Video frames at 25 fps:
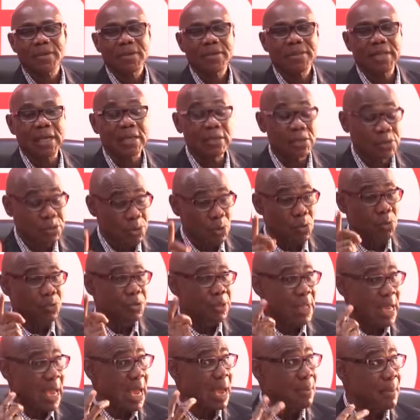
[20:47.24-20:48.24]
That is,
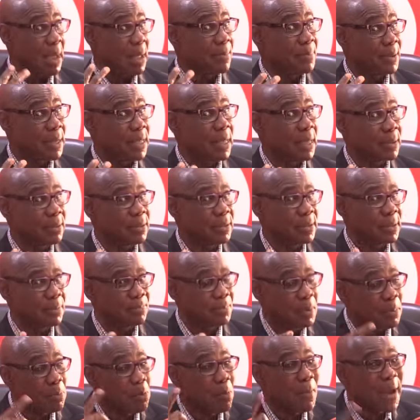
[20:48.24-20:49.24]

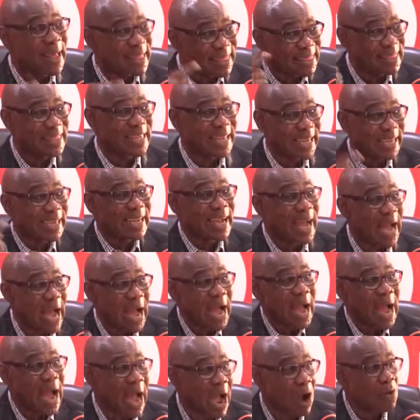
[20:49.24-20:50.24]
people might think
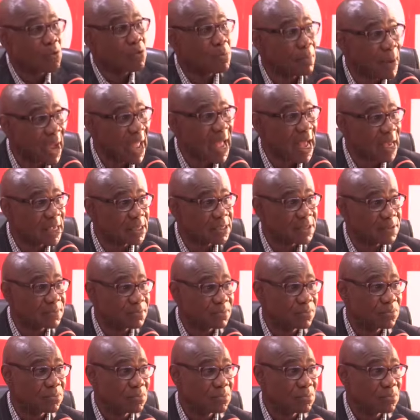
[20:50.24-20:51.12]
I will bias.